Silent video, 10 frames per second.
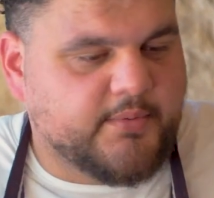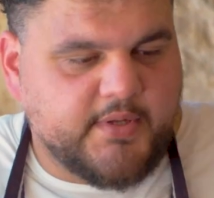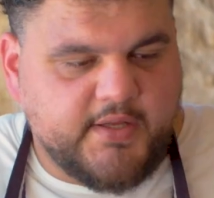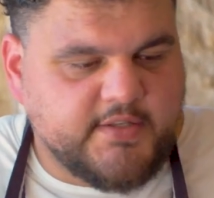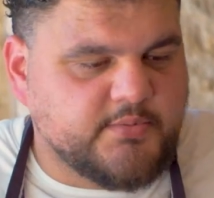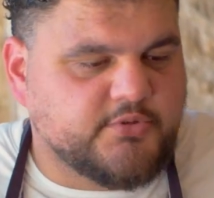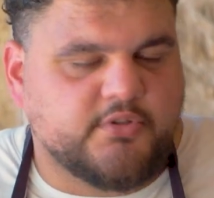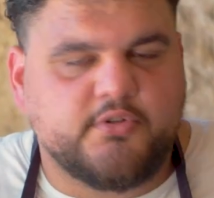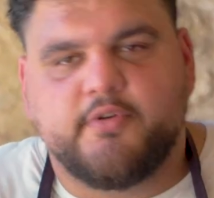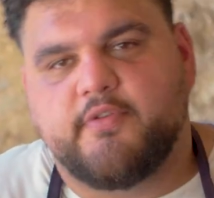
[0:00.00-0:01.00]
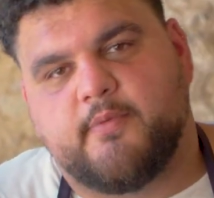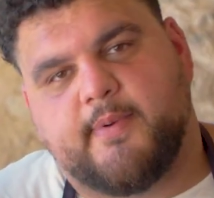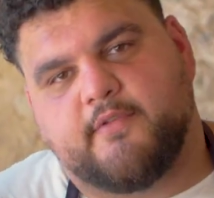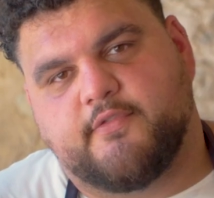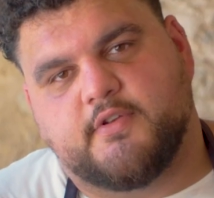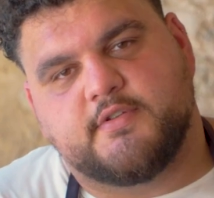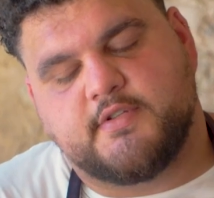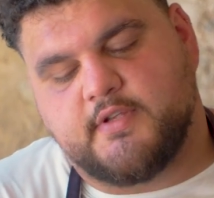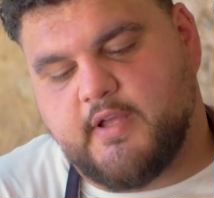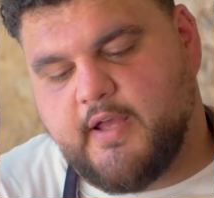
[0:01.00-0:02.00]
gonna eat some John Dory for
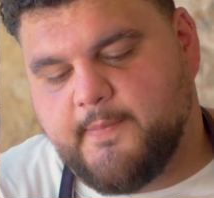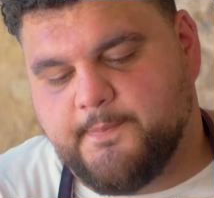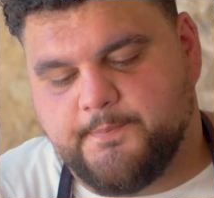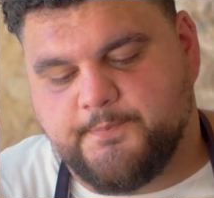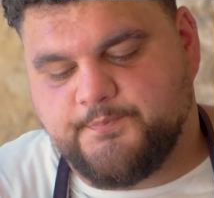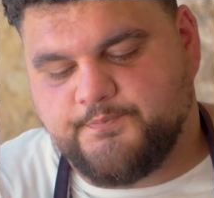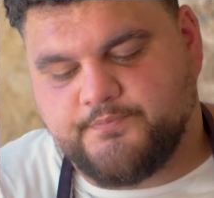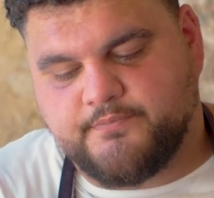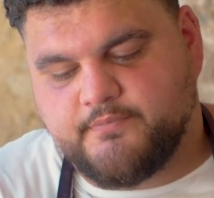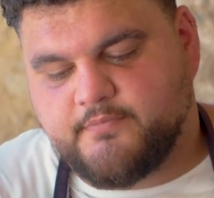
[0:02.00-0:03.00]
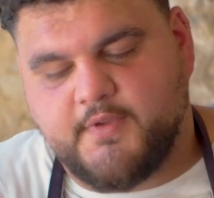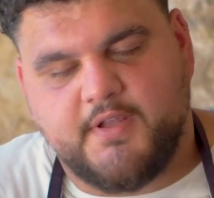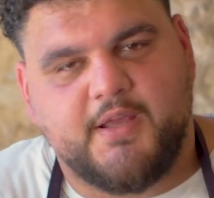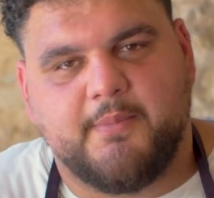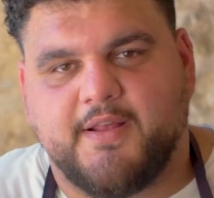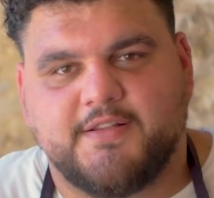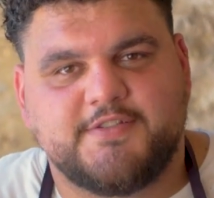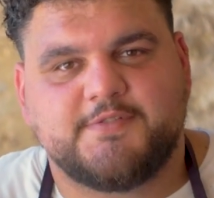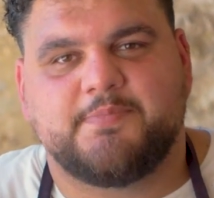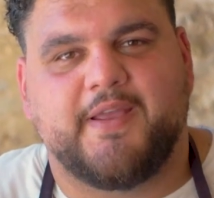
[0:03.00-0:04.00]
breakfast. Yeah, man,
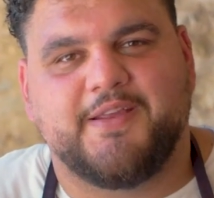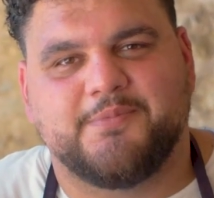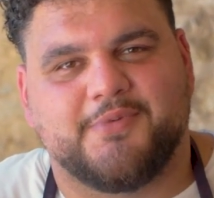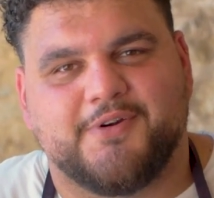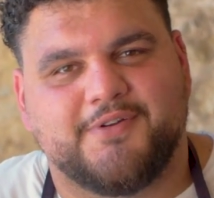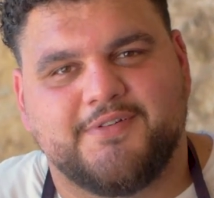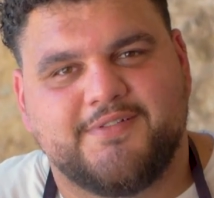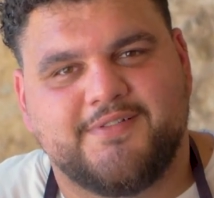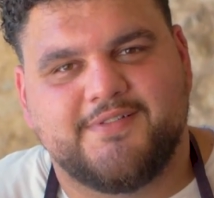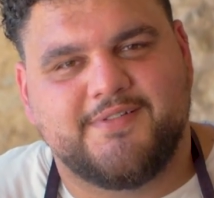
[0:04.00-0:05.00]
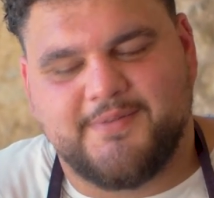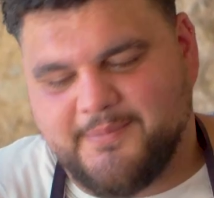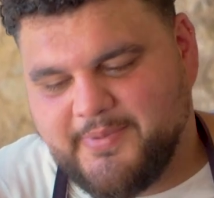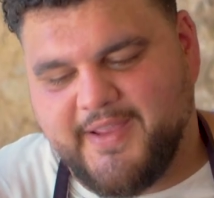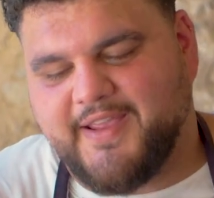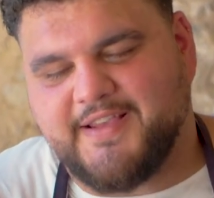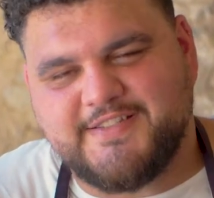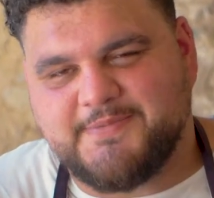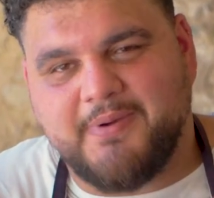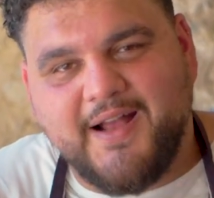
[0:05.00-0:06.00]
Spain, bro. Big
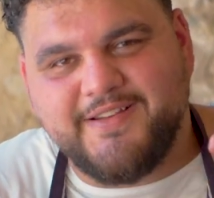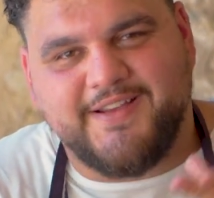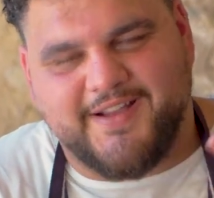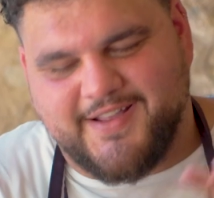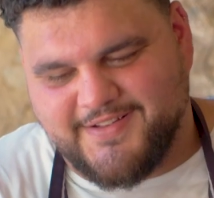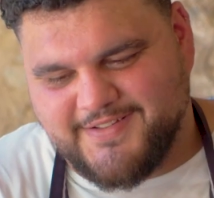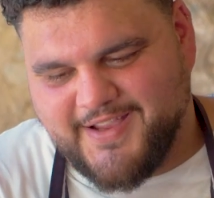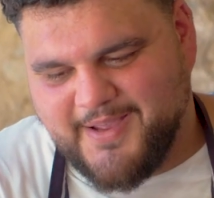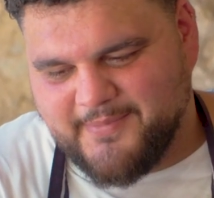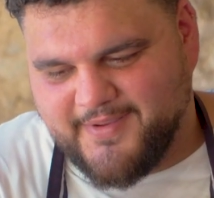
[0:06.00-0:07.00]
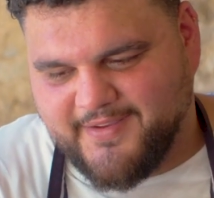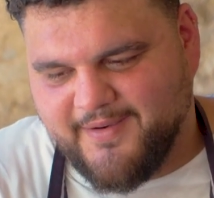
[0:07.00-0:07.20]
España, cuz, you get me?